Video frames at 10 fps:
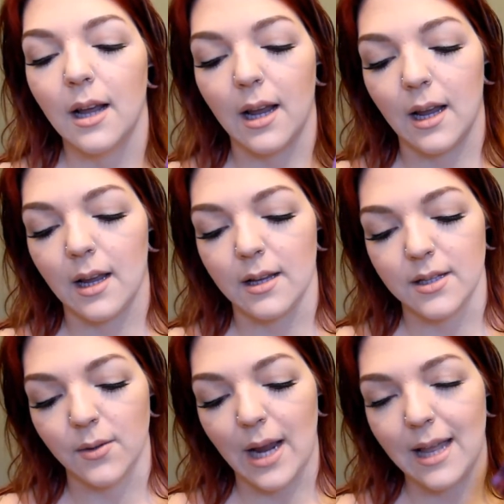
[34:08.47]
And
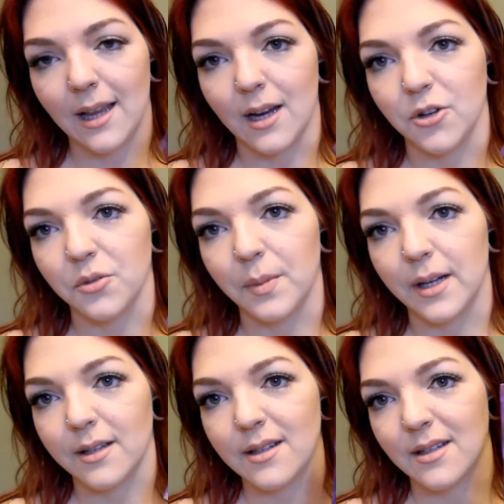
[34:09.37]
so I had like
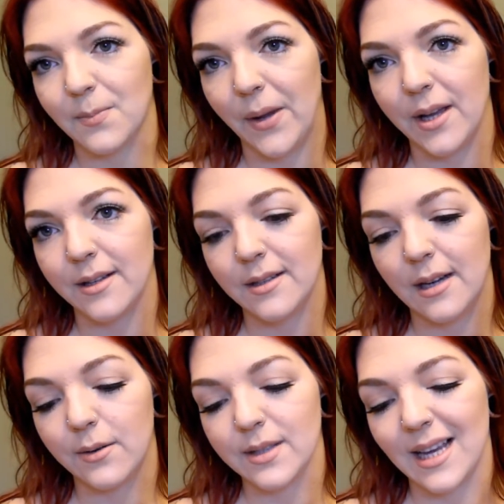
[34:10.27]
$100 to spend,
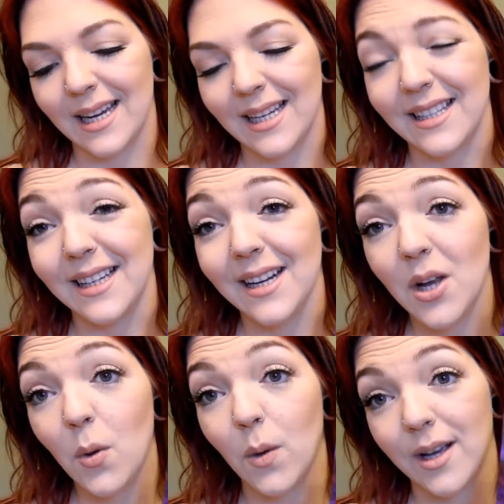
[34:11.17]
and I was like, you
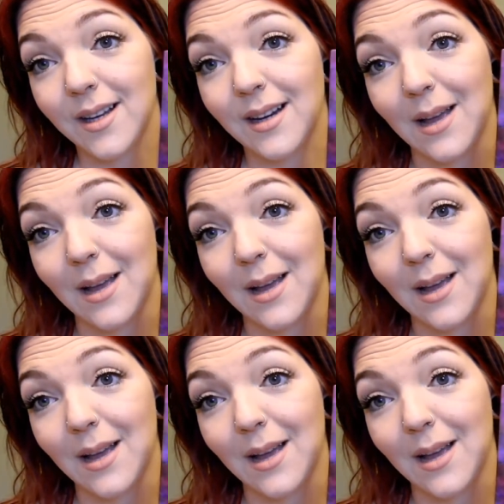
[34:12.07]
know what?